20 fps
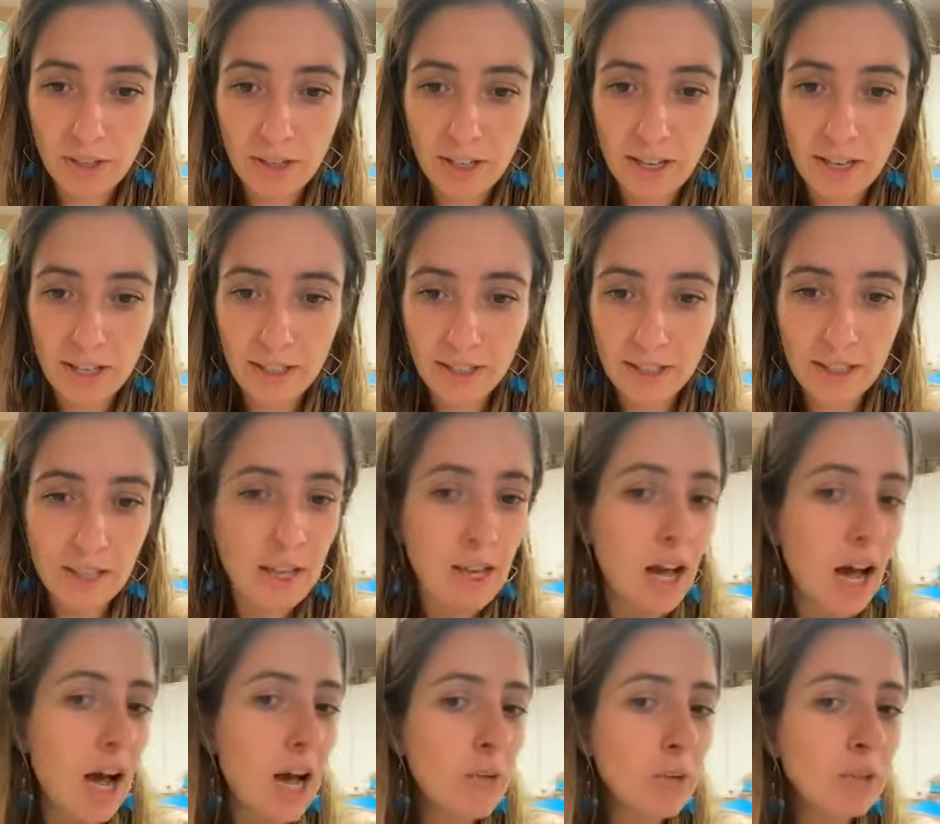Yes.
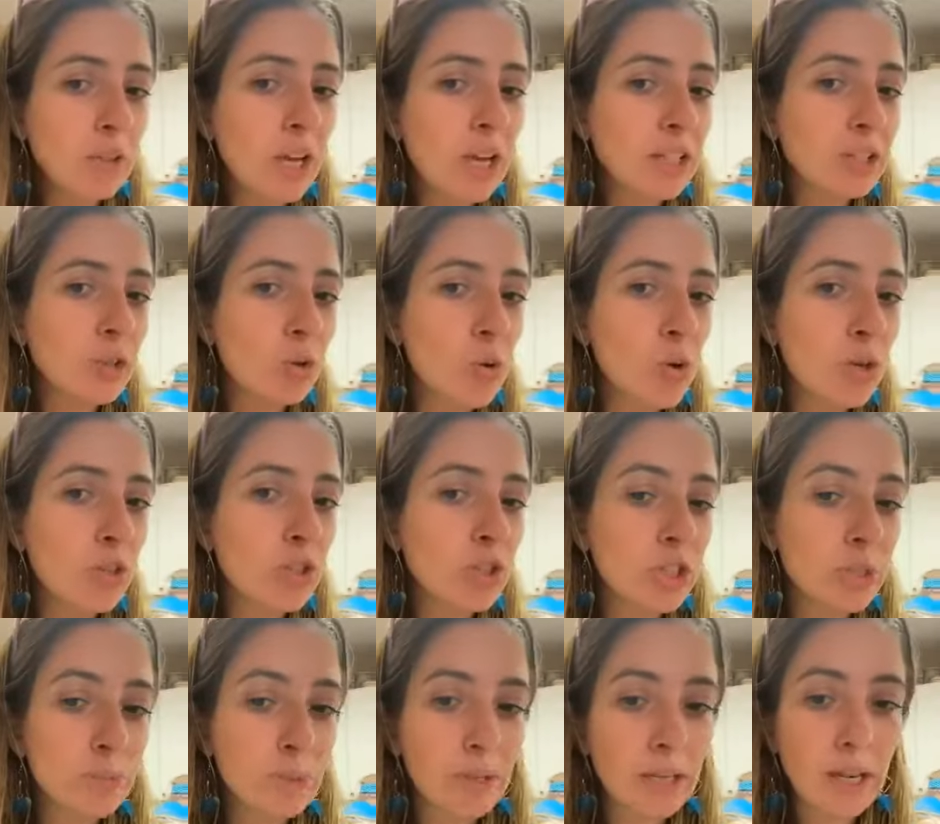I would like to order
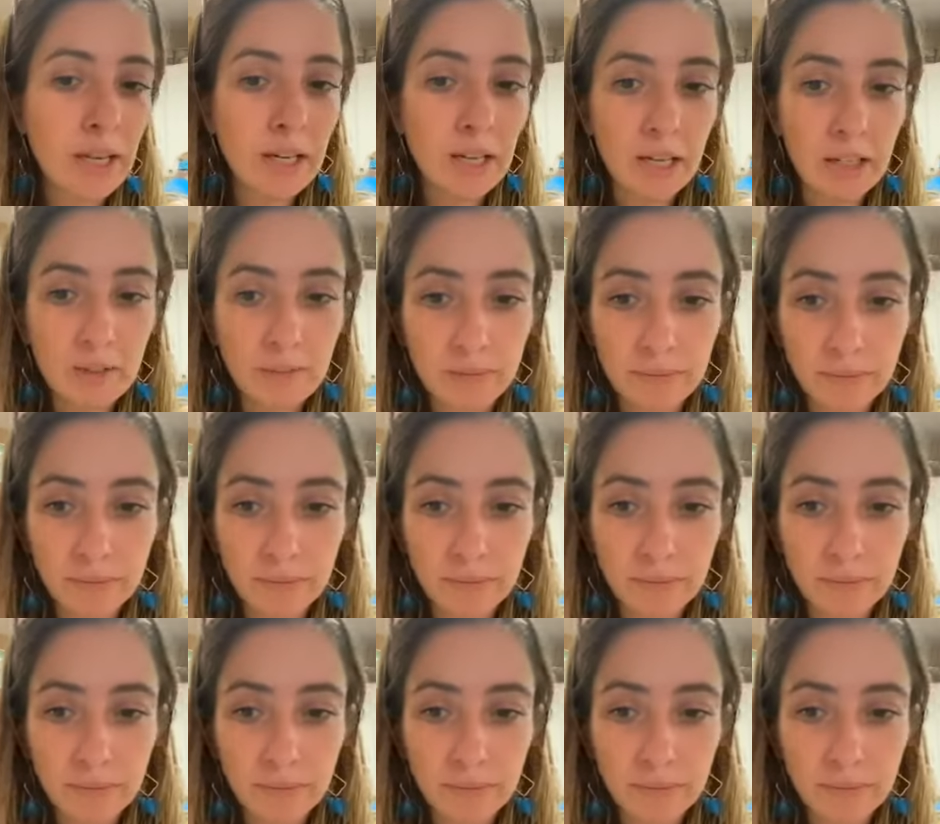spaghetti.